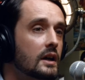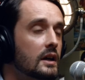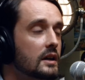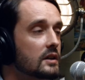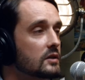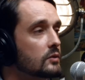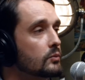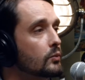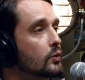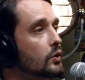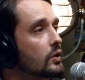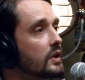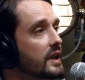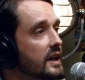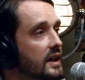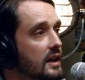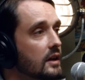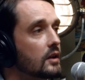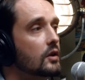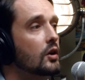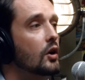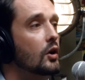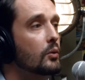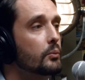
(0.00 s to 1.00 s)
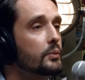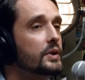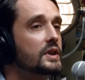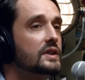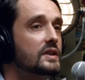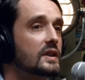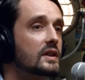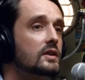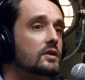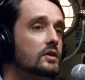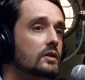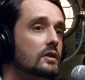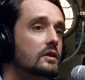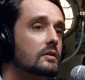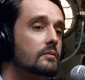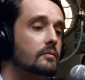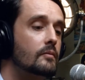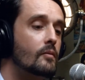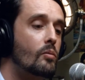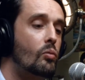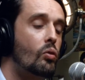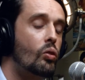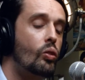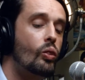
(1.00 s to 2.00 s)
It's more like a competition,
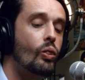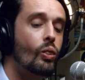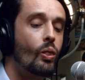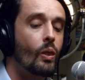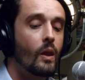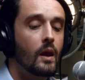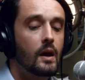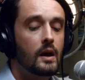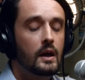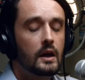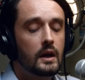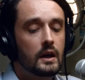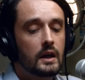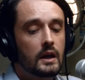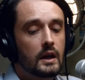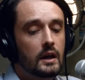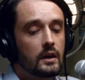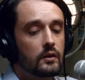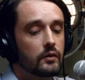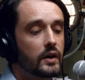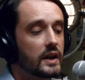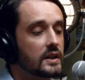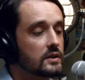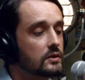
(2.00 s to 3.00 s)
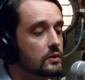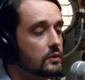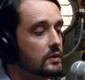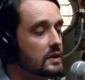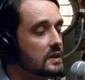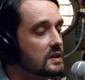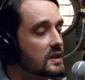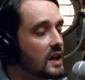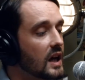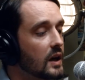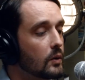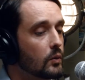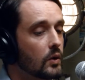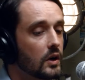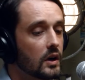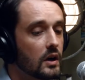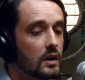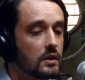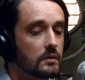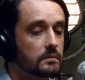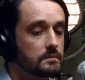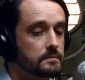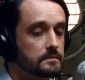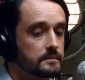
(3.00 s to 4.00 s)
right? So in
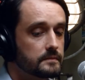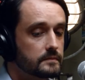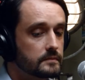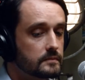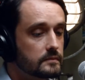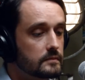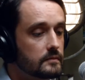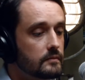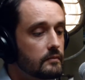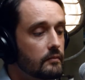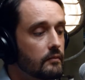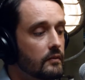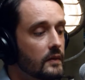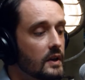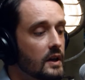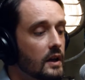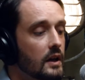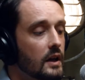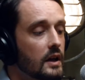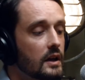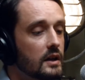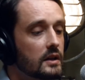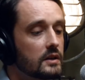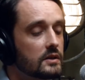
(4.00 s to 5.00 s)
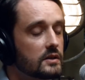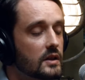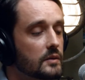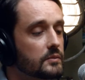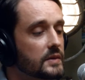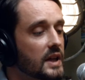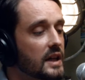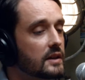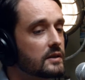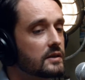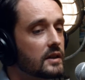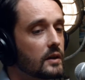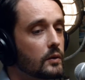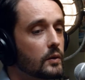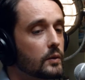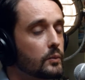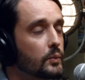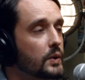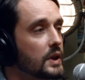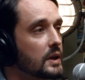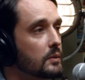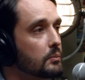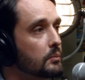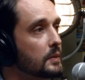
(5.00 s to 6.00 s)
Taiwan, sometimes I would
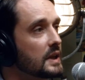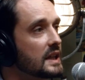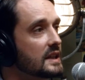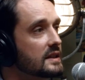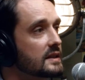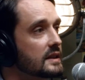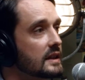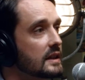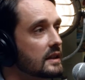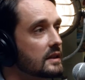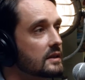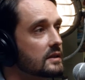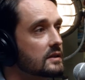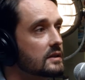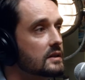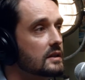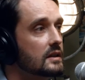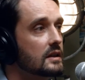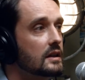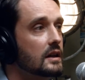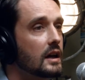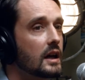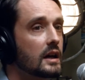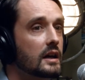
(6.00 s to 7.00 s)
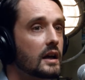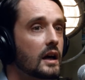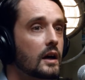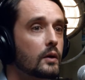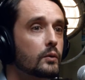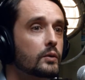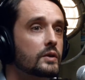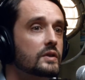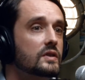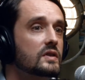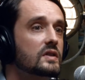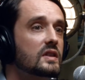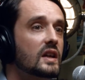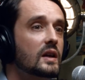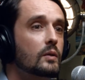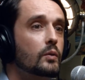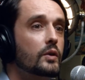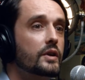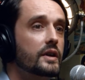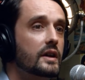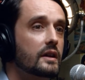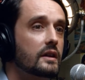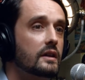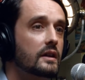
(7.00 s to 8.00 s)
be in meetings and I would say
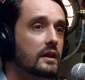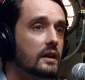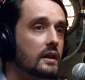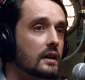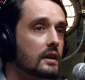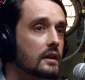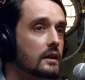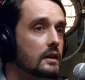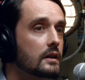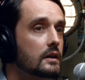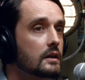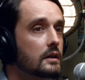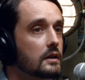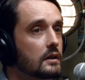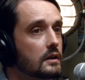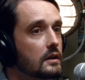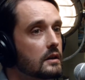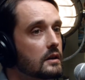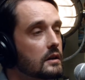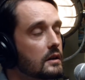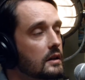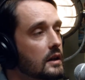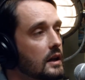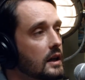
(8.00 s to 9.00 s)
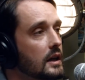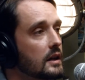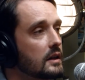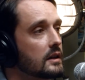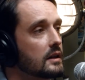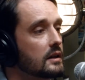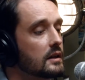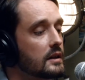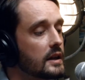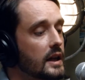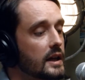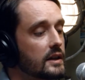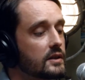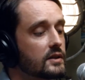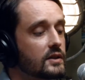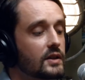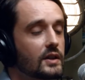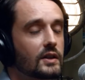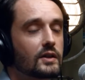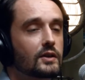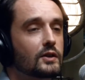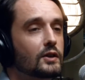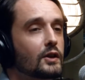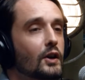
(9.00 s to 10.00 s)
what I think. And that's
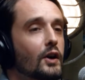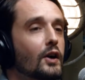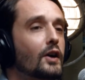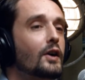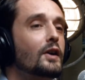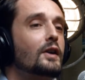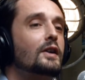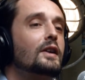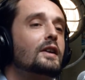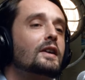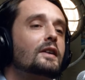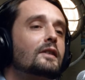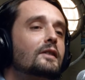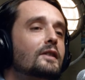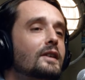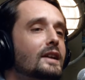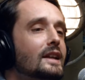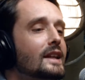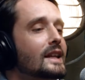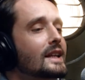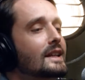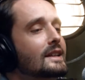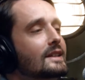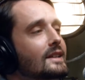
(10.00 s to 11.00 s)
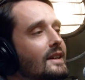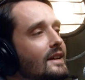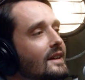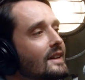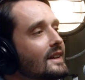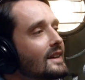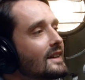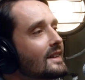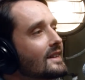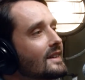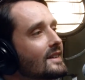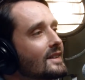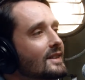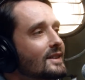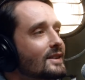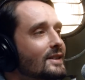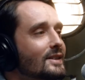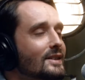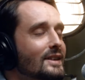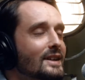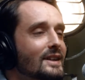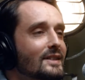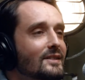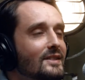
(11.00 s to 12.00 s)
just not really done here. Do you
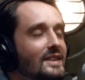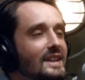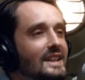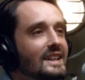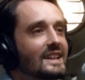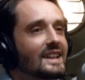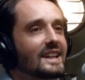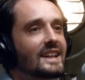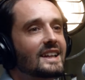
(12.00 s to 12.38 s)
know what I mean?